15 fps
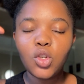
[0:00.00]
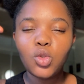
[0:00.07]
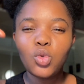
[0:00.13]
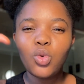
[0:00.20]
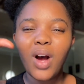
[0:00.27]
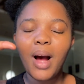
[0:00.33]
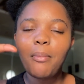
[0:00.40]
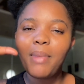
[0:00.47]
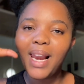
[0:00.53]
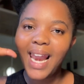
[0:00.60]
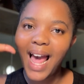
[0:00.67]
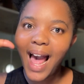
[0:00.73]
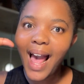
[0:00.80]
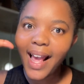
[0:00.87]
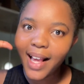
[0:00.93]
to
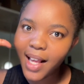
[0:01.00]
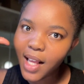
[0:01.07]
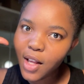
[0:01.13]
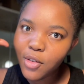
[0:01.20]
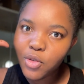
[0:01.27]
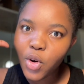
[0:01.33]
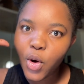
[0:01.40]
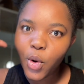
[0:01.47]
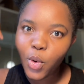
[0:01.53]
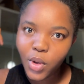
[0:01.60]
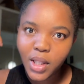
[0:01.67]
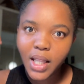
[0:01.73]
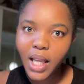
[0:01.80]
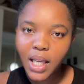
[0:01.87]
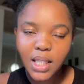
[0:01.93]
apply for a
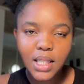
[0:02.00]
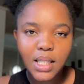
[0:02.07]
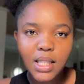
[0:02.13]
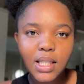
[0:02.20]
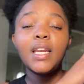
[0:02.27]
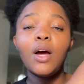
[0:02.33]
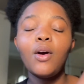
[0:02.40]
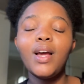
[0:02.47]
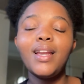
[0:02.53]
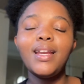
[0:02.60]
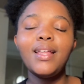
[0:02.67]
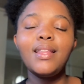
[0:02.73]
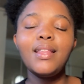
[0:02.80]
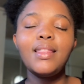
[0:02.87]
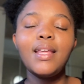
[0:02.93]
court date. Now,
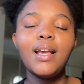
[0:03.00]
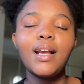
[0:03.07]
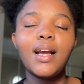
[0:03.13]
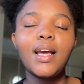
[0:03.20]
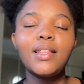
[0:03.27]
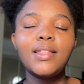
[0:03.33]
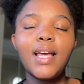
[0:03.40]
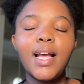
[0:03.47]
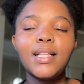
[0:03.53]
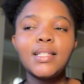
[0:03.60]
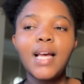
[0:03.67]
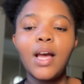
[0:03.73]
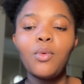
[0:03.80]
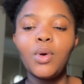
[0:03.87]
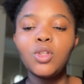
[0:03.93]
another thing that
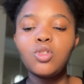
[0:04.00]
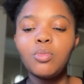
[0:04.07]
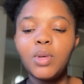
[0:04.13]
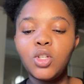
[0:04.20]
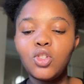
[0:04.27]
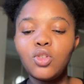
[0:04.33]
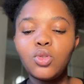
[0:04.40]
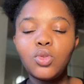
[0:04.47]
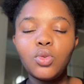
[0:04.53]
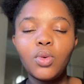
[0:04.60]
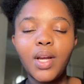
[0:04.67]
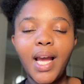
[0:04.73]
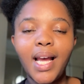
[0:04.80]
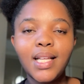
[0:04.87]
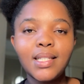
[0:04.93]
I want to mention to you
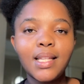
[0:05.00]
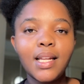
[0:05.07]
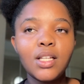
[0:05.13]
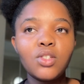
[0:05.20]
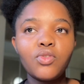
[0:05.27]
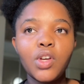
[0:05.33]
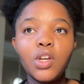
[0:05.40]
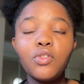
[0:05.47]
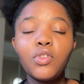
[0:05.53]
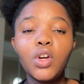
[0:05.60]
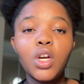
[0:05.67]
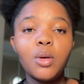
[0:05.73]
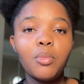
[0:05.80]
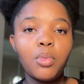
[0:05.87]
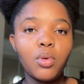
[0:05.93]
guys that is very,
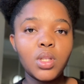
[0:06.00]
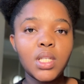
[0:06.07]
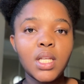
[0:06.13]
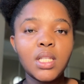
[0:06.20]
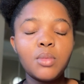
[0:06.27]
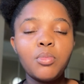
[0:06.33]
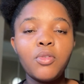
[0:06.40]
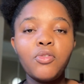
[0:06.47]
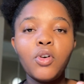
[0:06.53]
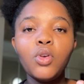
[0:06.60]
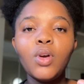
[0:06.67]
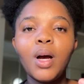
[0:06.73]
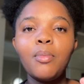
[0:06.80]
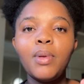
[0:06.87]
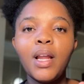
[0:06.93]
very important before you
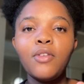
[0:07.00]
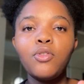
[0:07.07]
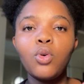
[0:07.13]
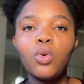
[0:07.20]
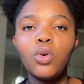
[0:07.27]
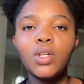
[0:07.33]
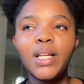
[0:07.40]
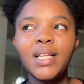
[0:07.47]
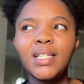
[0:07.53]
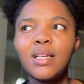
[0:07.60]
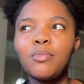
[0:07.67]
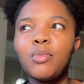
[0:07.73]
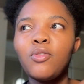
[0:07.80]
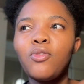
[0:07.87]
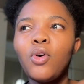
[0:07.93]
apply for court dates,
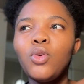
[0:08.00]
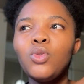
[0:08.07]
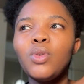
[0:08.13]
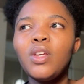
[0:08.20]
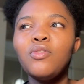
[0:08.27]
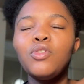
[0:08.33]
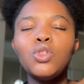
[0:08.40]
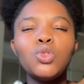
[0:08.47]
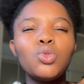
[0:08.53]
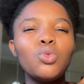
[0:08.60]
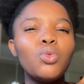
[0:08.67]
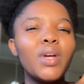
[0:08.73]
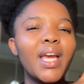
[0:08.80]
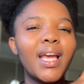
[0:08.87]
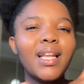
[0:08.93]
and before you even
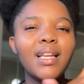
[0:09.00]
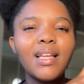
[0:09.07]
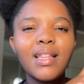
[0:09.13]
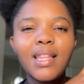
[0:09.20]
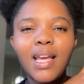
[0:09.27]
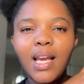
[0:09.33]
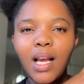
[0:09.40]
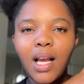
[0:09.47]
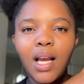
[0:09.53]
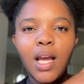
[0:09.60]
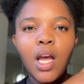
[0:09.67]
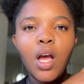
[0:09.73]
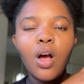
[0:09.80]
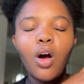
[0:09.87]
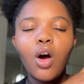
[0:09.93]
do anything
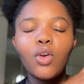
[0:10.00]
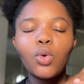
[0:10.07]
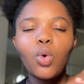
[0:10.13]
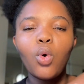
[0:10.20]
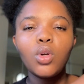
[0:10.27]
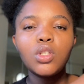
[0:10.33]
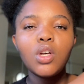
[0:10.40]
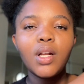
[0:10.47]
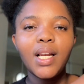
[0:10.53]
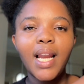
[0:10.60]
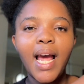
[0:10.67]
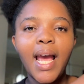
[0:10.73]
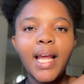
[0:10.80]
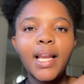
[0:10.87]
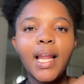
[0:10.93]
on Court
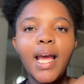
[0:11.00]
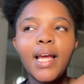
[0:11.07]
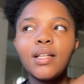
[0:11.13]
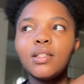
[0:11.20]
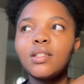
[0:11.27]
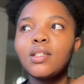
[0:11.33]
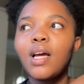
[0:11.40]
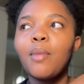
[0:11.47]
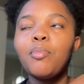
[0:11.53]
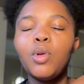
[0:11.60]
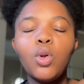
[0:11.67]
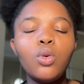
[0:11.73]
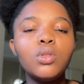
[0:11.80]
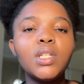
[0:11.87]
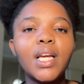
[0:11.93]
Online and
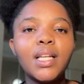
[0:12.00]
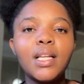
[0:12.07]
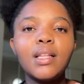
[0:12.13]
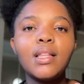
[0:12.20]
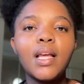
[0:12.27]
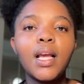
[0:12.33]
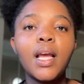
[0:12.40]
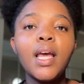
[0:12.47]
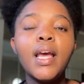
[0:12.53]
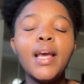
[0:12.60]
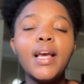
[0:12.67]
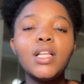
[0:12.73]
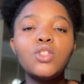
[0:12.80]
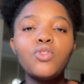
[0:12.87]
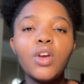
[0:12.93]
upload anything,
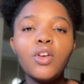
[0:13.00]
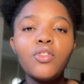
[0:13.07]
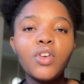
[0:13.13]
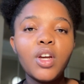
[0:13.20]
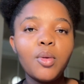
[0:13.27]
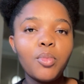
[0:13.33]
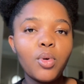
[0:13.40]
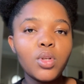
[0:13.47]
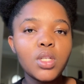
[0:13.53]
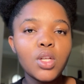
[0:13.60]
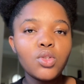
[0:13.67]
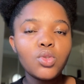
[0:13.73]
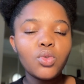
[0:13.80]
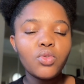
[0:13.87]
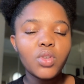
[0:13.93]
it's very, very
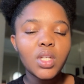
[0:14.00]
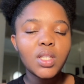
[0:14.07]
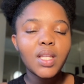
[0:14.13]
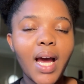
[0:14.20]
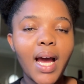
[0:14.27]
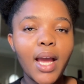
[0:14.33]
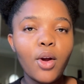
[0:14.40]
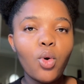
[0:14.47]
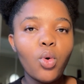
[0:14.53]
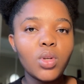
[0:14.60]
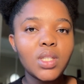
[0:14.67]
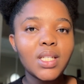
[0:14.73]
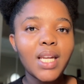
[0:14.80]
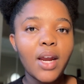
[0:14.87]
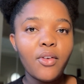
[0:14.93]
important to read the High Court
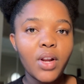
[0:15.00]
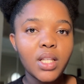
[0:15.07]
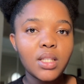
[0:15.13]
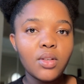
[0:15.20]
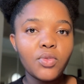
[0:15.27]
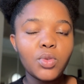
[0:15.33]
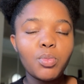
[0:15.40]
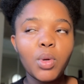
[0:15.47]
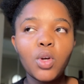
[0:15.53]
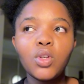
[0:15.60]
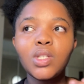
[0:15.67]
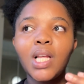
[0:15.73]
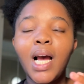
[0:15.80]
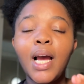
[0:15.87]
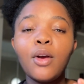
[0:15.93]
directives,
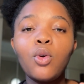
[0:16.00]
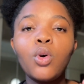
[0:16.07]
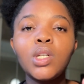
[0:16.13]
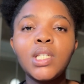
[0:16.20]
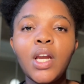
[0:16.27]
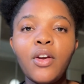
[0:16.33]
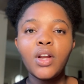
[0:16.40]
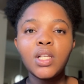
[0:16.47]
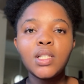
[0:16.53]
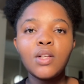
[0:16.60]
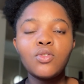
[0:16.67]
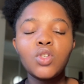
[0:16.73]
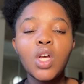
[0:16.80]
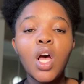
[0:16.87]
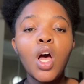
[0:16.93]
because the High Court
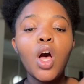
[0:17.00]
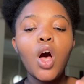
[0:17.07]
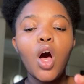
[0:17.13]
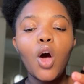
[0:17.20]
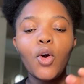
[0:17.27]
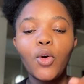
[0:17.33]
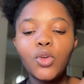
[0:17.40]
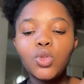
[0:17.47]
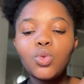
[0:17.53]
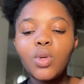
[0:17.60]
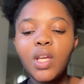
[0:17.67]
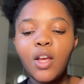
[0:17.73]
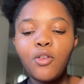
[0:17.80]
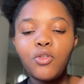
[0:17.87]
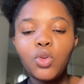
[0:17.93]
directives are going to
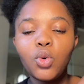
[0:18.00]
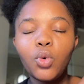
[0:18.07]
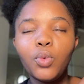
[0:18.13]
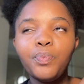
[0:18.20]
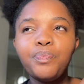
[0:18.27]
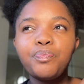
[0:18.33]
give you